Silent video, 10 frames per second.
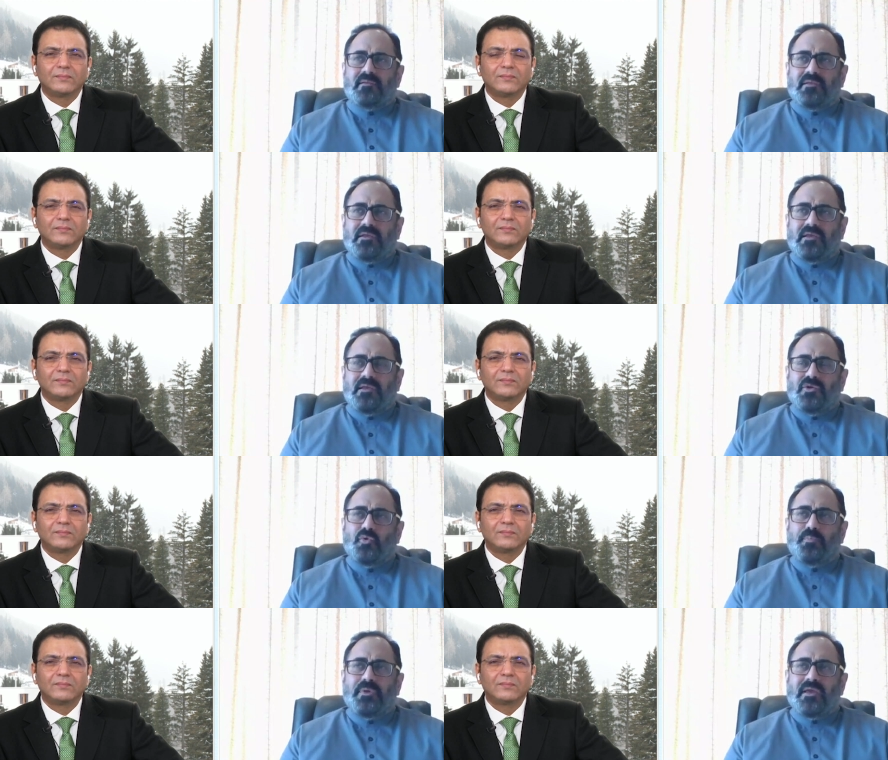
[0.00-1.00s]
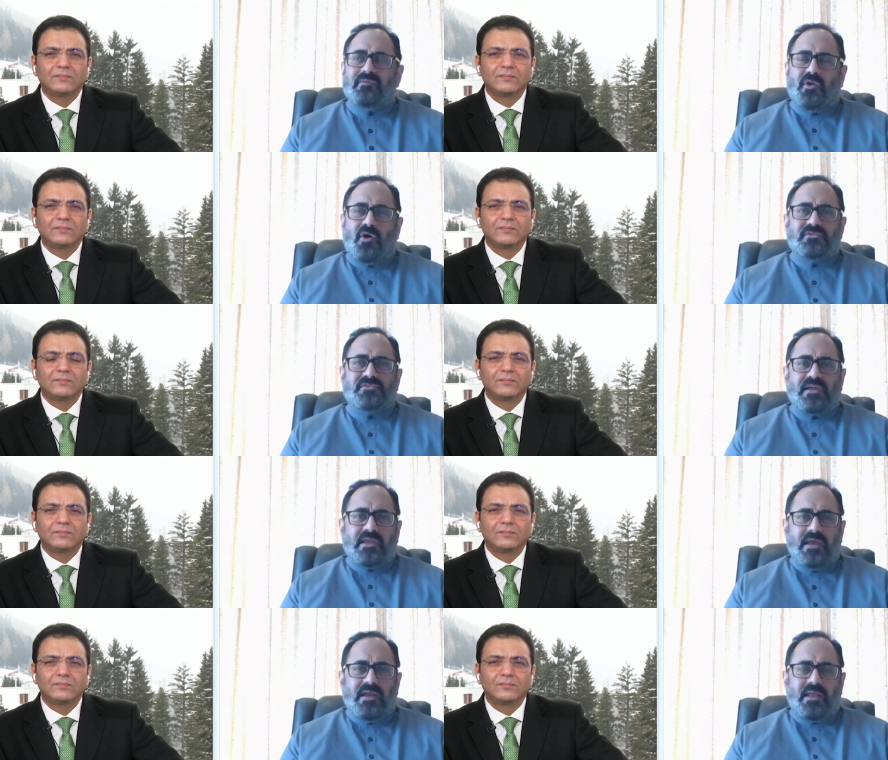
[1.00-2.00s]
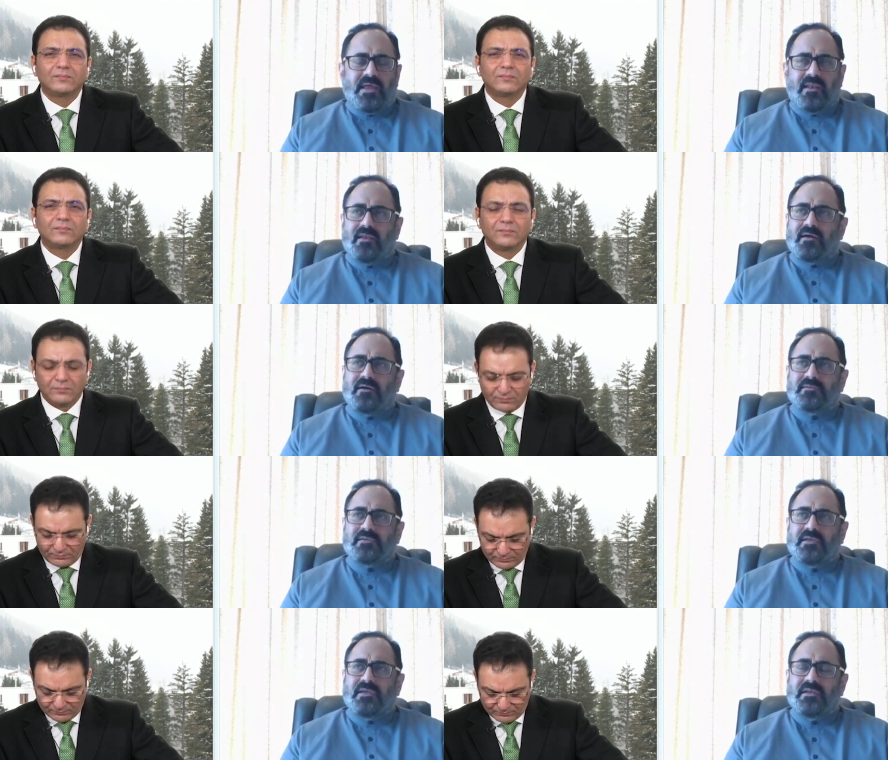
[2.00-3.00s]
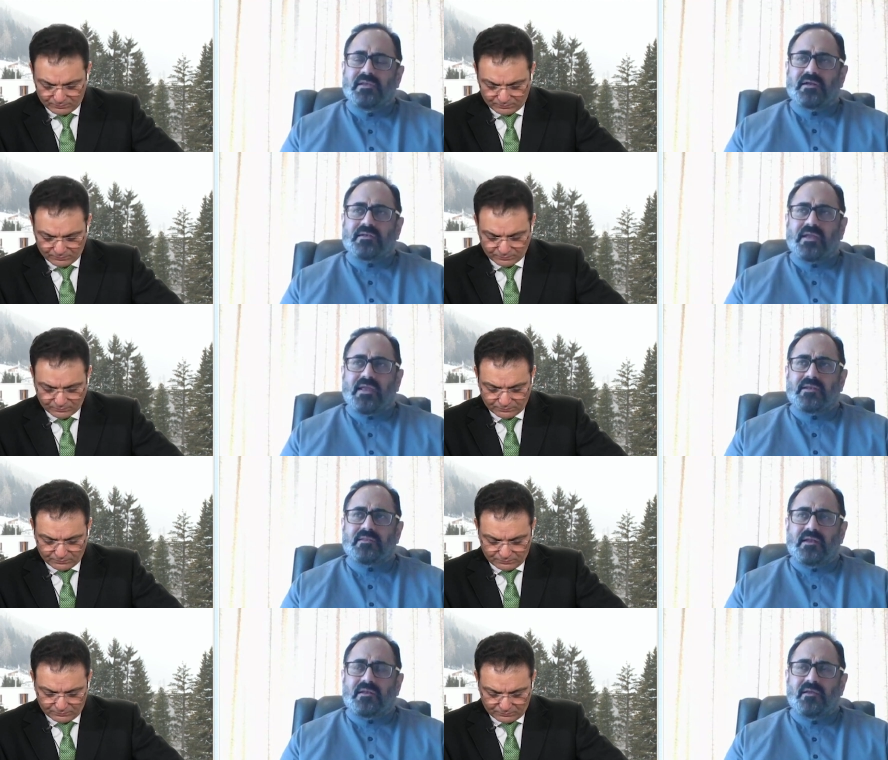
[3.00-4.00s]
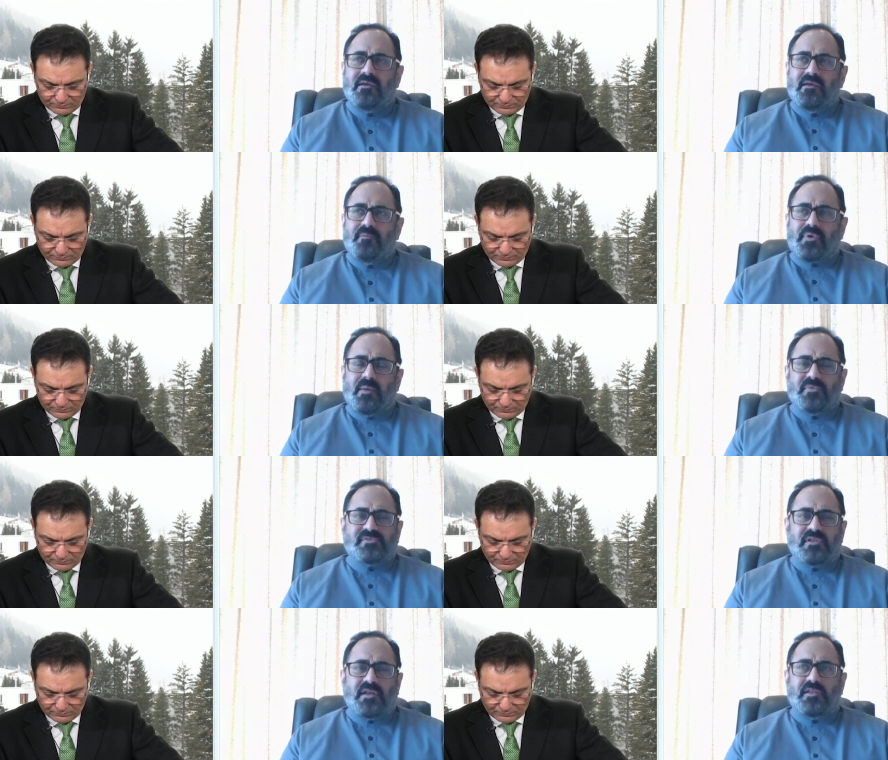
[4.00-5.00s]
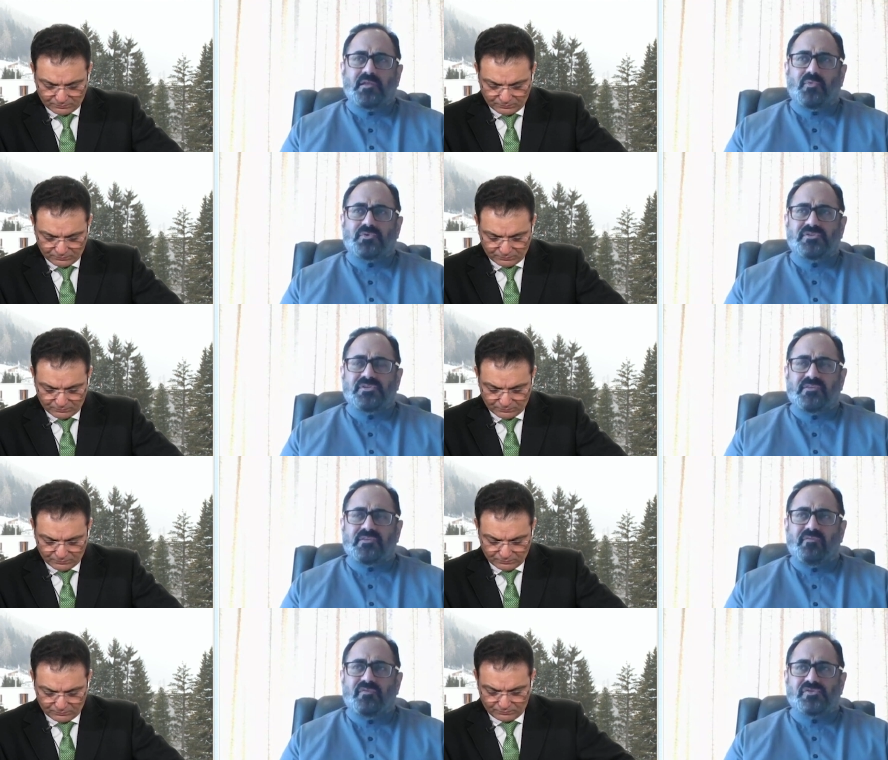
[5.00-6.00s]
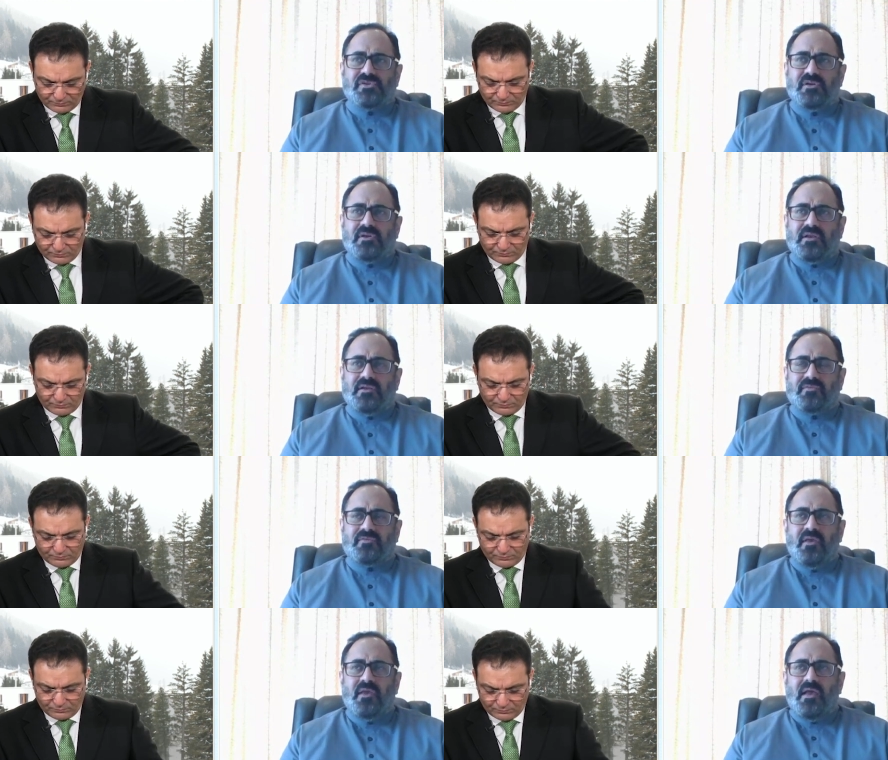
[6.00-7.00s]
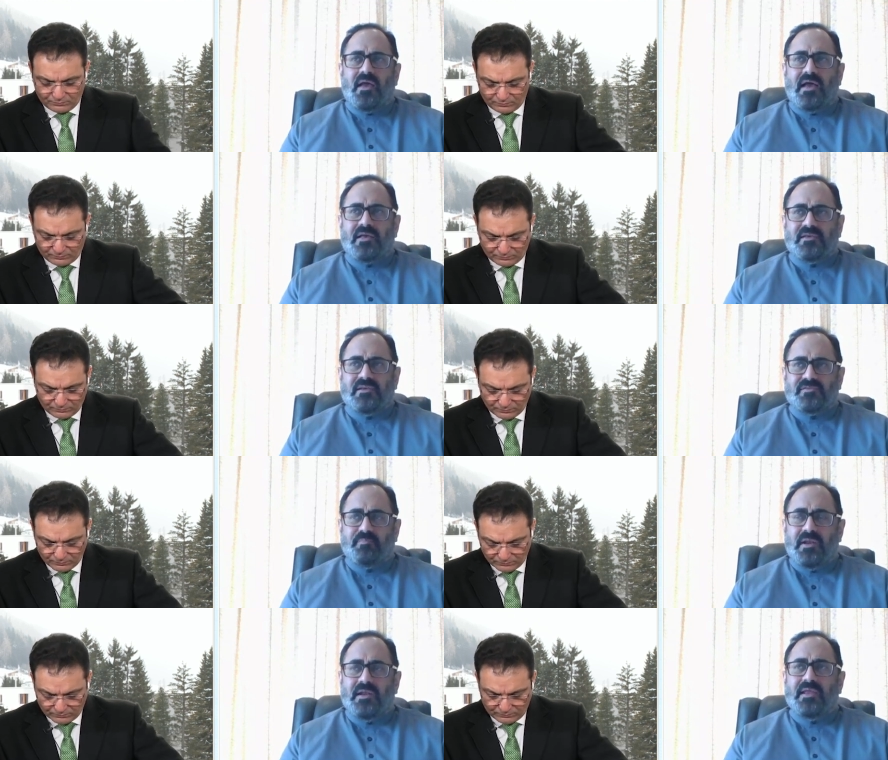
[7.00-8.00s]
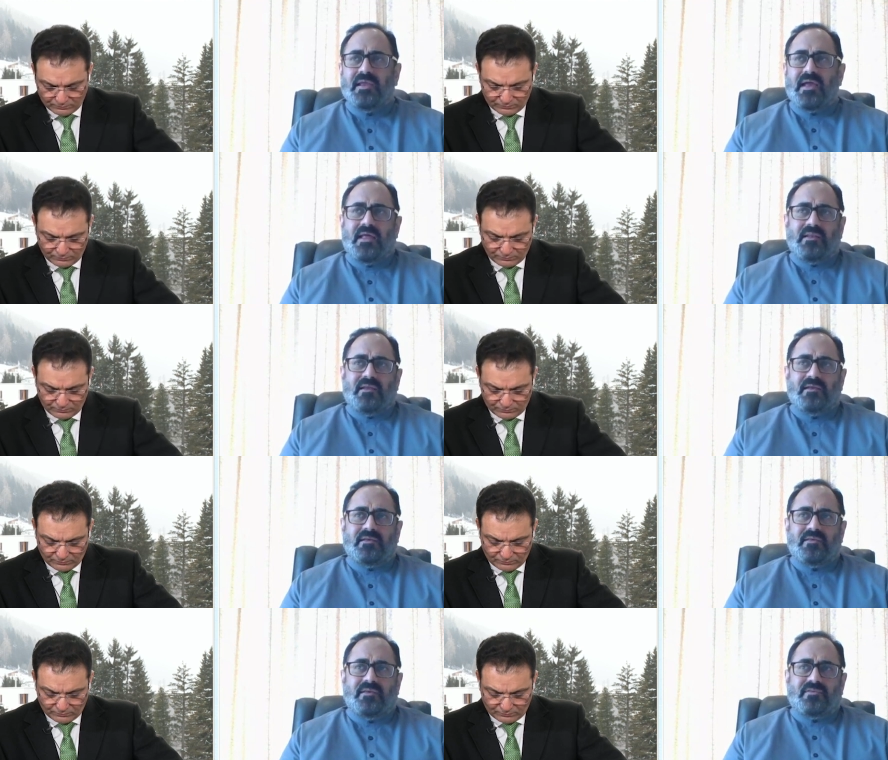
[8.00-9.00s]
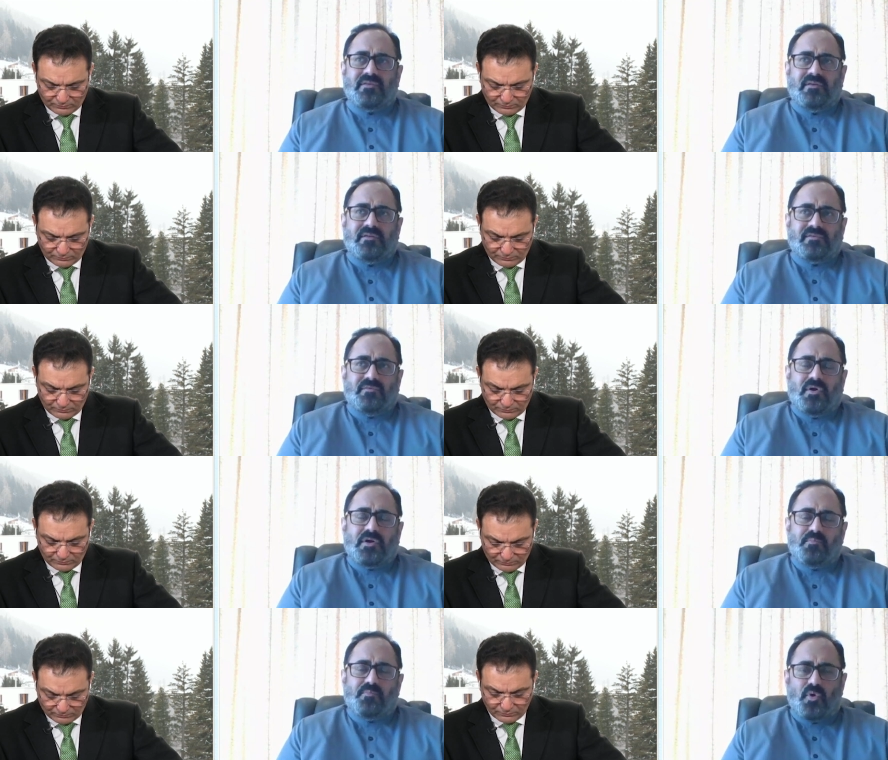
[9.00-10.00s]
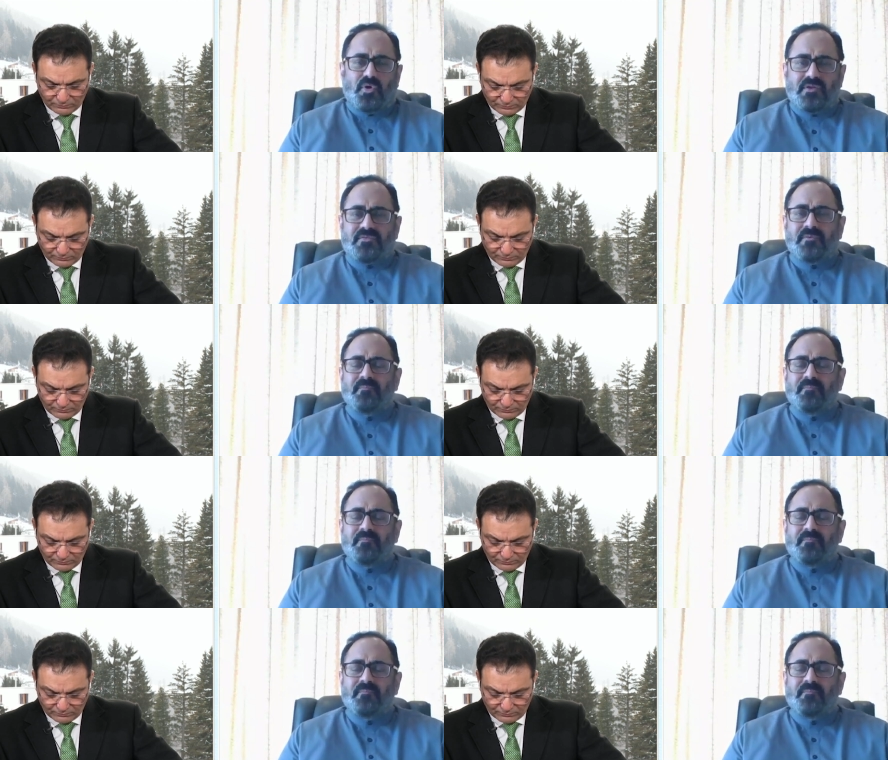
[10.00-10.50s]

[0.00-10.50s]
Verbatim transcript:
Speaker 1: the U P A's lost decade and uh, the India decade that Prime Minister Narendra Modi ji has envisioned and is Uh, is building, and is, is it is a work in progress.